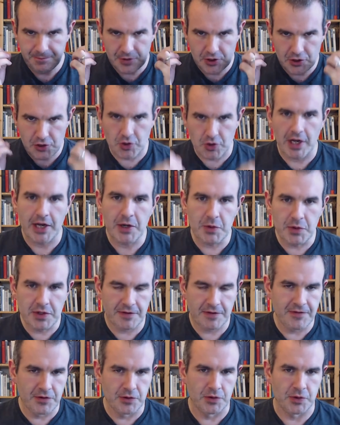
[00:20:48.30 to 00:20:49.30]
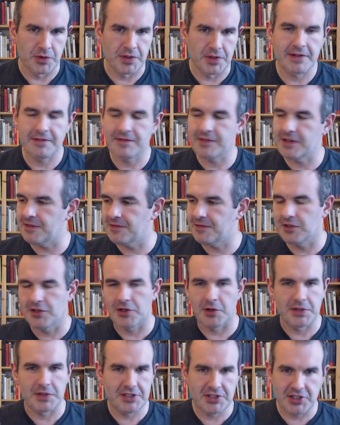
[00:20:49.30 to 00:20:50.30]
try it with food. If you
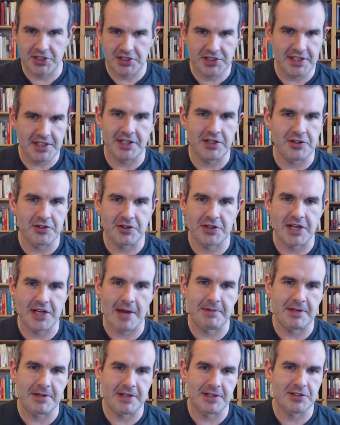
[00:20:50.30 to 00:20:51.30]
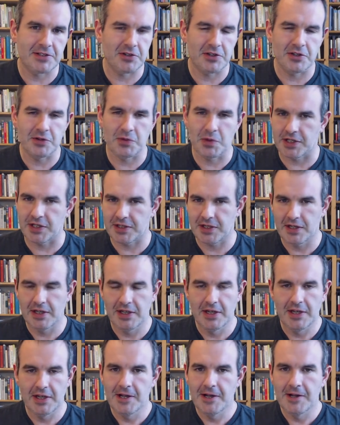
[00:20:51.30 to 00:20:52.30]
know, it's just sitting in your cabinet or you want,
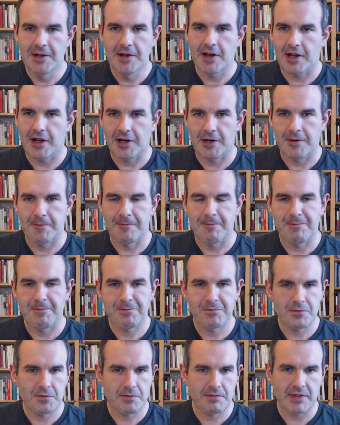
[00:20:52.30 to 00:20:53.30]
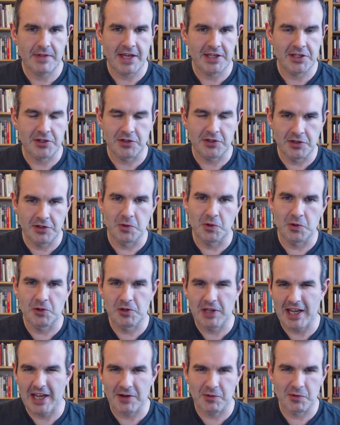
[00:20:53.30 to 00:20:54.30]
and you
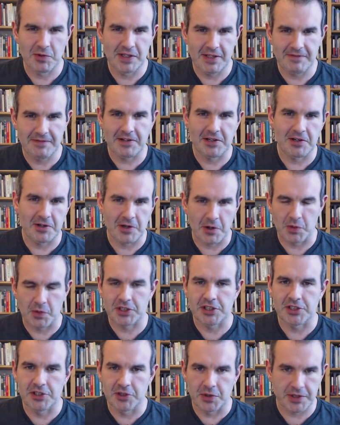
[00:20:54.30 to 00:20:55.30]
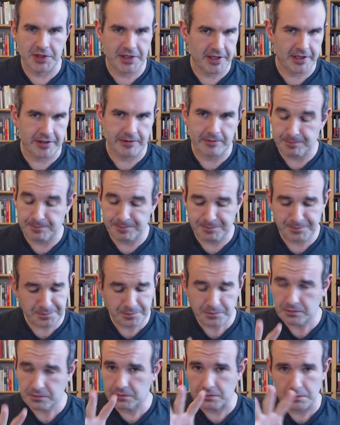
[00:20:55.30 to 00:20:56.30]
can't really figure out what to do with it,
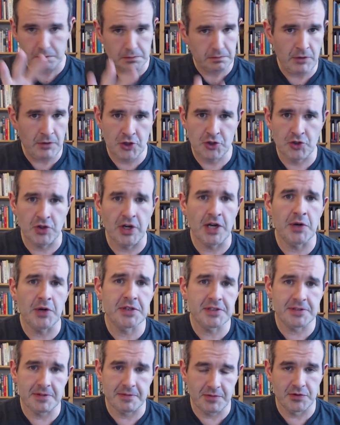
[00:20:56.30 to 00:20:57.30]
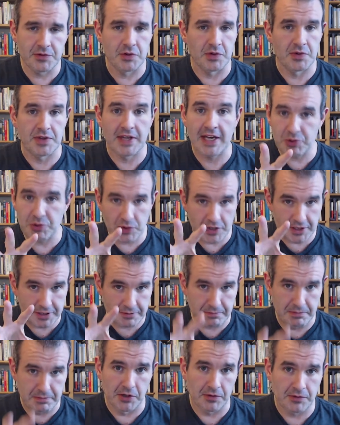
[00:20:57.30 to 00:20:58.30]
try it with some food. That's what it's
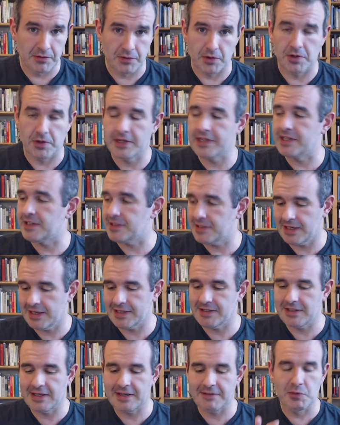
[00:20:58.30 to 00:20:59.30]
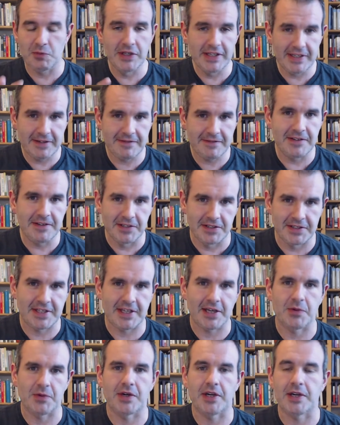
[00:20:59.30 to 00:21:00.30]
built for. It really feels
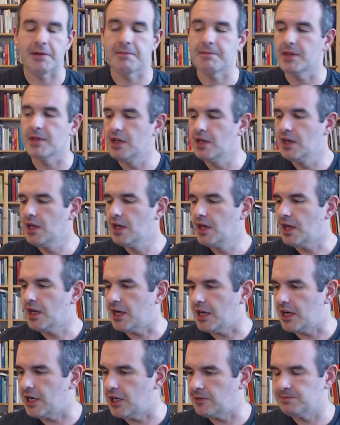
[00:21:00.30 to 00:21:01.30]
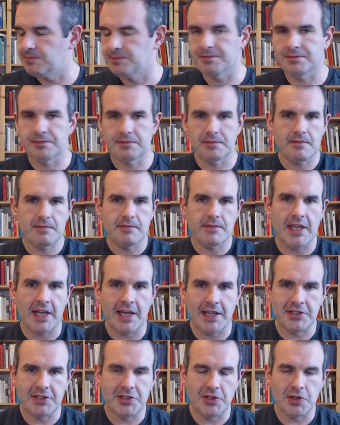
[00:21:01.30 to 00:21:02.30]
that way.
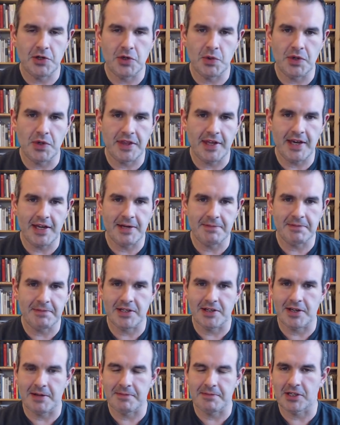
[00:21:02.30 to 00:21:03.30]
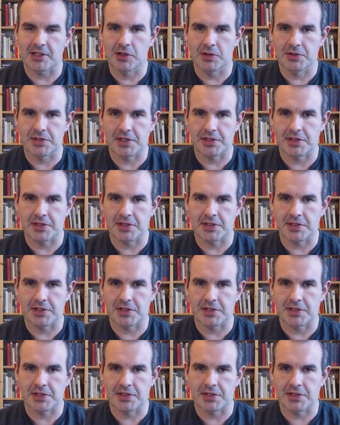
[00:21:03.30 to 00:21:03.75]
And so with that, I'm gonna close this